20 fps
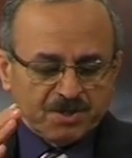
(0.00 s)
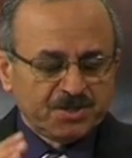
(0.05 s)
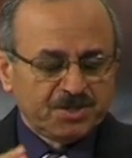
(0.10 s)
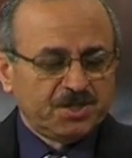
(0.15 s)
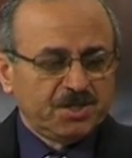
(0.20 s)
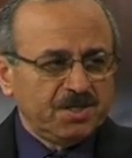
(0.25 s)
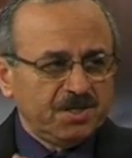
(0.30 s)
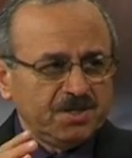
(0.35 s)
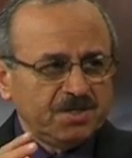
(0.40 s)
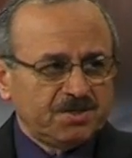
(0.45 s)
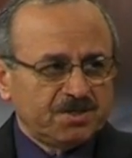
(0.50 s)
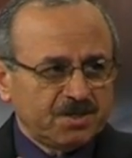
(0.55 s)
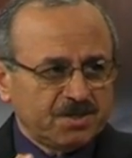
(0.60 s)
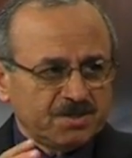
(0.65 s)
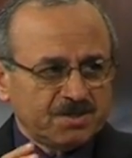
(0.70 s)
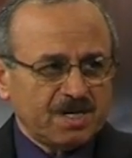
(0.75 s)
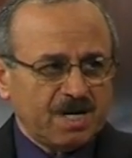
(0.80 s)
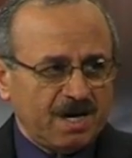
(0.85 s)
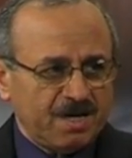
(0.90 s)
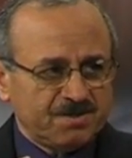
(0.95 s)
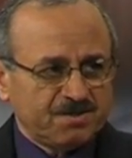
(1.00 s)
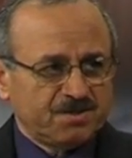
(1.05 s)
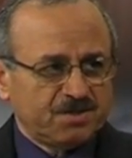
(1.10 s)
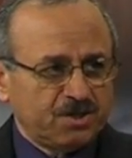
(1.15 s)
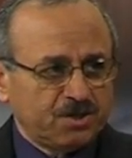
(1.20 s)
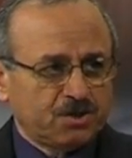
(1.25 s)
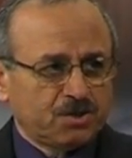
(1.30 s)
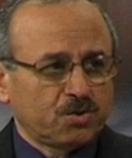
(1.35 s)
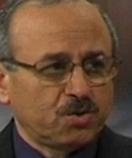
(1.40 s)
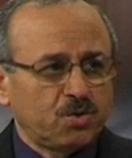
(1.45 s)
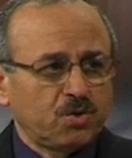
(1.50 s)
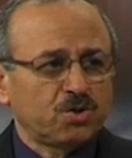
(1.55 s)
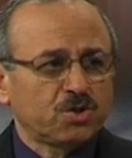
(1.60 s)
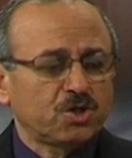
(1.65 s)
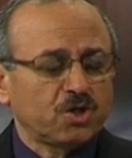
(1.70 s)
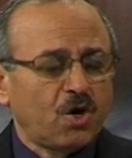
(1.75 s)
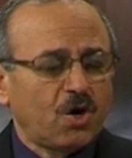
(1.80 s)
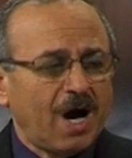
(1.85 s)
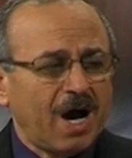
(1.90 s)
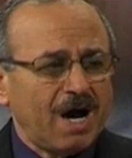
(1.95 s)
Jesus, as the source
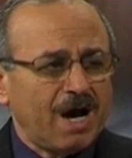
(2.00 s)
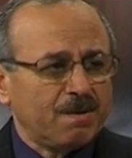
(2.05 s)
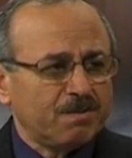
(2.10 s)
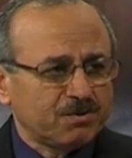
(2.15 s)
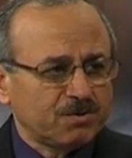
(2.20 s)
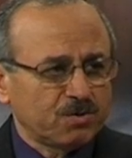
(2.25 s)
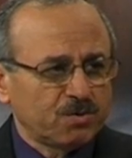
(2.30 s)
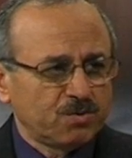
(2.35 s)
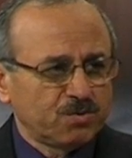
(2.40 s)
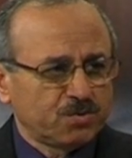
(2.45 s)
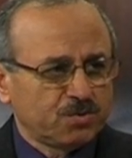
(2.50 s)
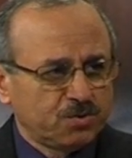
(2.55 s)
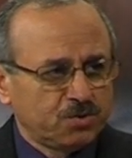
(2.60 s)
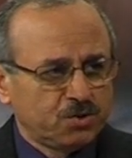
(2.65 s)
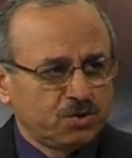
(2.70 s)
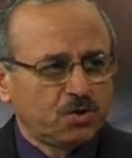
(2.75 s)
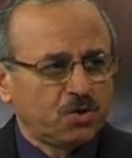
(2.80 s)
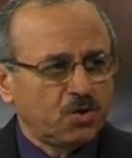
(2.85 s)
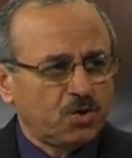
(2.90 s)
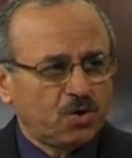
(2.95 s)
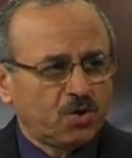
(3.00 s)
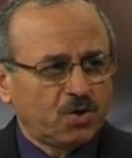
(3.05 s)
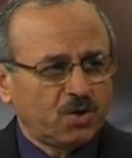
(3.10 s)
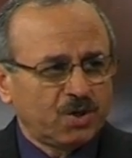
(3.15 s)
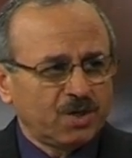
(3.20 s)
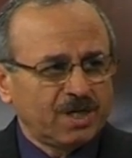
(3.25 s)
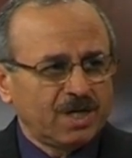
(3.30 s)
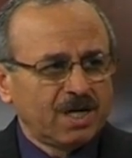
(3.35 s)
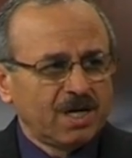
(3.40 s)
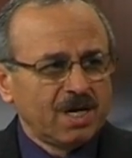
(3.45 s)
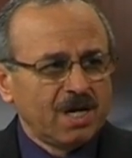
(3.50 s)
of absolute joy